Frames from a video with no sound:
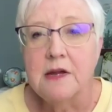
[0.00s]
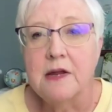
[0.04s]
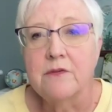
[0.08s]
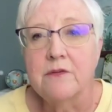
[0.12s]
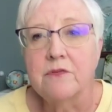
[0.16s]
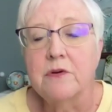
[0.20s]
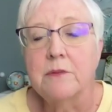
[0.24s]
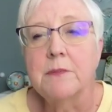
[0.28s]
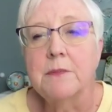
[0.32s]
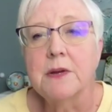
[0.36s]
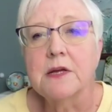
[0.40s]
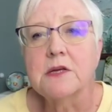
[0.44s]

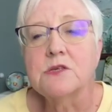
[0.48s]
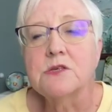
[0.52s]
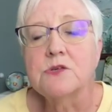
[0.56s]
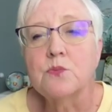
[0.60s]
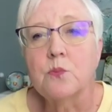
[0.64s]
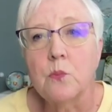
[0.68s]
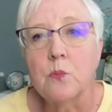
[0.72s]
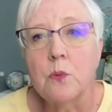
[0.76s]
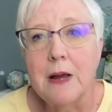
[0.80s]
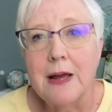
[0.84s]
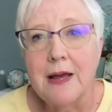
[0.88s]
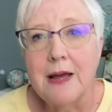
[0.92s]
Never
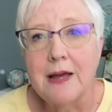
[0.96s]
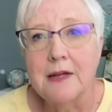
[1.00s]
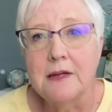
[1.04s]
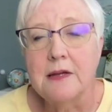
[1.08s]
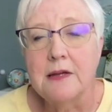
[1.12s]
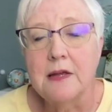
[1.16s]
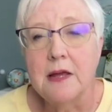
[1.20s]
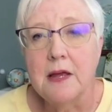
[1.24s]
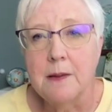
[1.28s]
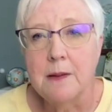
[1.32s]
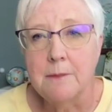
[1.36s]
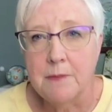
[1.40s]
mix
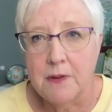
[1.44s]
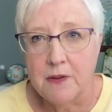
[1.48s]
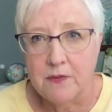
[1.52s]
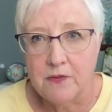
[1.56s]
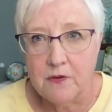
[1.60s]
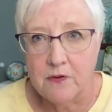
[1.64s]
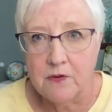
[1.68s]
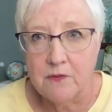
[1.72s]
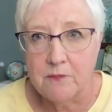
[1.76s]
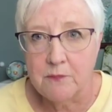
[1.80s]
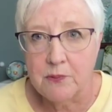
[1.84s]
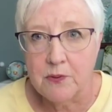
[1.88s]
red and
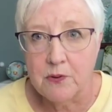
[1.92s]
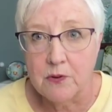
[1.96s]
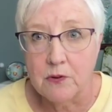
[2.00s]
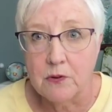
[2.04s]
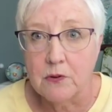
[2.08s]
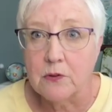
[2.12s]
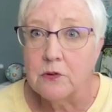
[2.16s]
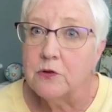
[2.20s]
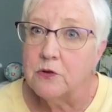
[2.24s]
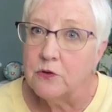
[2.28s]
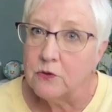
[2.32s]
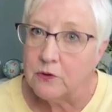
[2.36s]
mother of
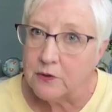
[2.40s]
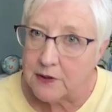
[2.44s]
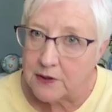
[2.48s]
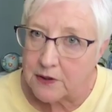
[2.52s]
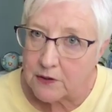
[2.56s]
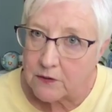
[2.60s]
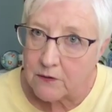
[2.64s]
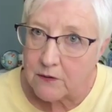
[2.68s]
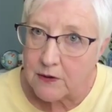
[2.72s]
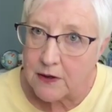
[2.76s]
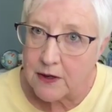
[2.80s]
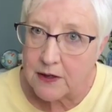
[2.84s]
pearl. You'll
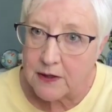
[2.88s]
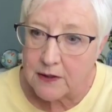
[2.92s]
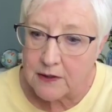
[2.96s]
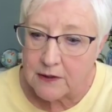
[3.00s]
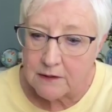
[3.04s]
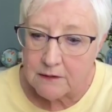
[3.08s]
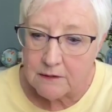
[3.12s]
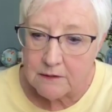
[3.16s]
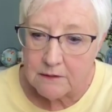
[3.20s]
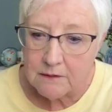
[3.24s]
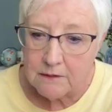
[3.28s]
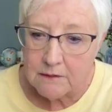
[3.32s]
get
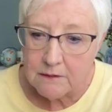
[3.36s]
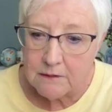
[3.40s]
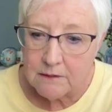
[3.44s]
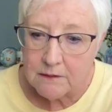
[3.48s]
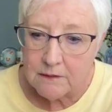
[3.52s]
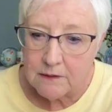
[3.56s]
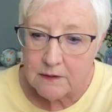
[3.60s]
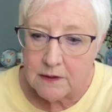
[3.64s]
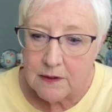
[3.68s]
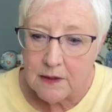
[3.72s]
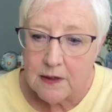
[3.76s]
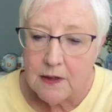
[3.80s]
gray.
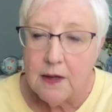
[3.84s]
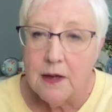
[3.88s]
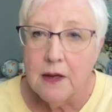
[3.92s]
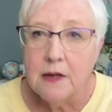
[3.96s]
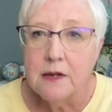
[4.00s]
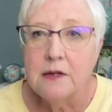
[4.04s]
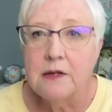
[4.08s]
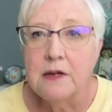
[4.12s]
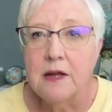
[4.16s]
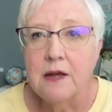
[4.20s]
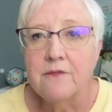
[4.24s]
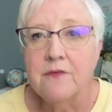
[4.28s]

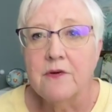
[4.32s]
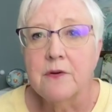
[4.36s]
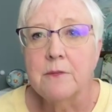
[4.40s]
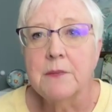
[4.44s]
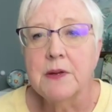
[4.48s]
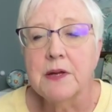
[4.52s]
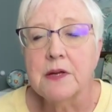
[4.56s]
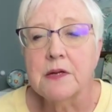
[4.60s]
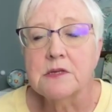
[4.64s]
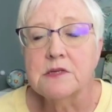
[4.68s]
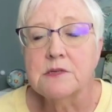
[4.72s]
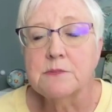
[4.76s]
Never
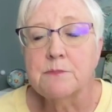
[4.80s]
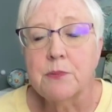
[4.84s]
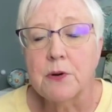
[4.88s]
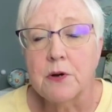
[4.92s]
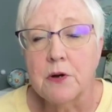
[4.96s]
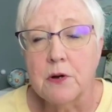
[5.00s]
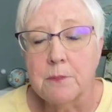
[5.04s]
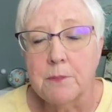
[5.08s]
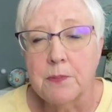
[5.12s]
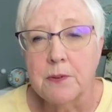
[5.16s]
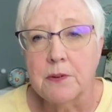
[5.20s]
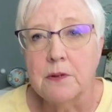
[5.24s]
mix
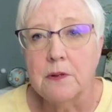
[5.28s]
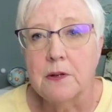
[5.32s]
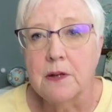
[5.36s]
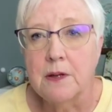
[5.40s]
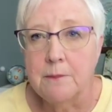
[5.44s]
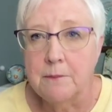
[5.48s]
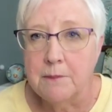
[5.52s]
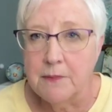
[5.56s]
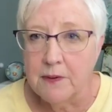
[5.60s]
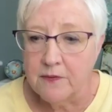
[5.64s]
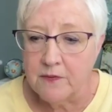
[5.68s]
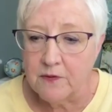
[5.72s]
purple
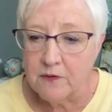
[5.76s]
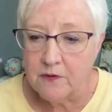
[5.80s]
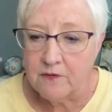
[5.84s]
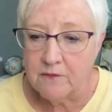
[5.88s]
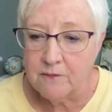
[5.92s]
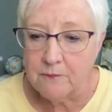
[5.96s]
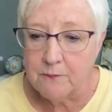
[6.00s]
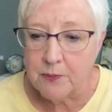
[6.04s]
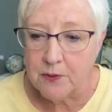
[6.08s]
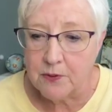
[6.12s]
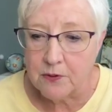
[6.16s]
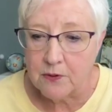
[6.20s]
and mother
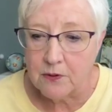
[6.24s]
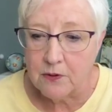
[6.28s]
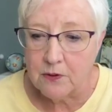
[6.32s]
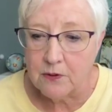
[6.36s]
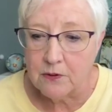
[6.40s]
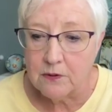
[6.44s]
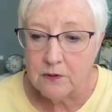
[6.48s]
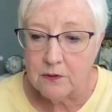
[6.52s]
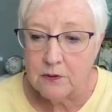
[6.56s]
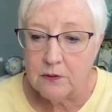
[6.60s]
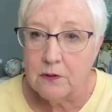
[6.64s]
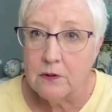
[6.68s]
of
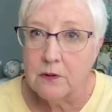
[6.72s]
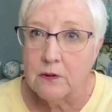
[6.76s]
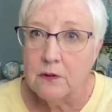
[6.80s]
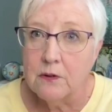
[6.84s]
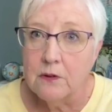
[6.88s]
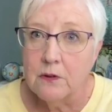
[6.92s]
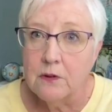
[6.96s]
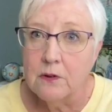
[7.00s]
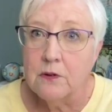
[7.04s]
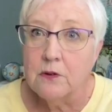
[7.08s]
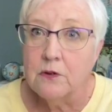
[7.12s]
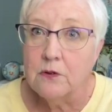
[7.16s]
pearl.
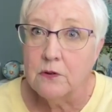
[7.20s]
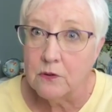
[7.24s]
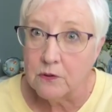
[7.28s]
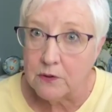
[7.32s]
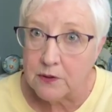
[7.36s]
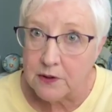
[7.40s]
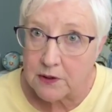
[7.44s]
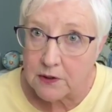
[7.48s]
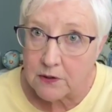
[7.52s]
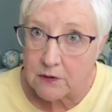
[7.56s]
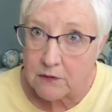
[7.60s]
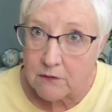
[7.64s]

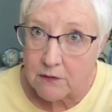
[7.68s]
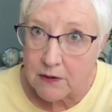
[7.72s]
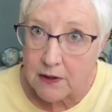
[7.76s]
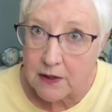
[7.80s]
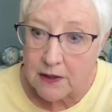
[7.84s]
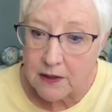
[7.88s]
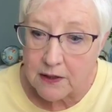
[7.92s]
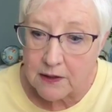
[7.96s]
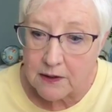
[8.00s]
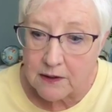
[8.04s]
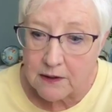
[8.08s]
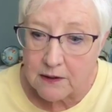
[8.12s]
You'll get
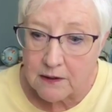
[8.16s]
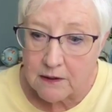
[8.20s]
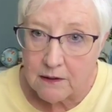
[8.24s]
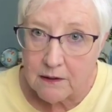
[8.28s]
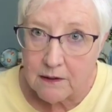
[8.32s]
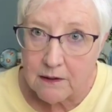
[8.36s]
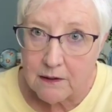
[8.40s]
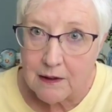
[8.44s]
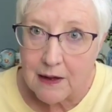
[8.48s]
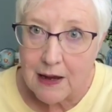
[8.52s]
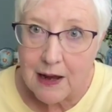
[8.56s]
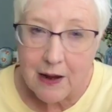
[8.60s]
gray.
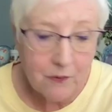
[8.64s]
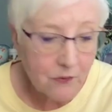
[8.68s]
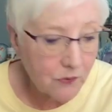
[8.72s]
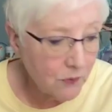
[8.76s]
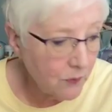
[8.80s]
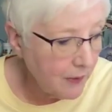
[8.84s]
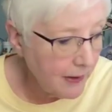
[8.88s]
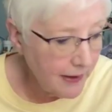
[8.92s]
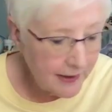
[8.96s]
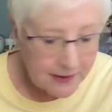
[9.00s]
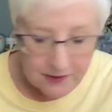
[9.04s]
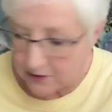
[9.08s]
How do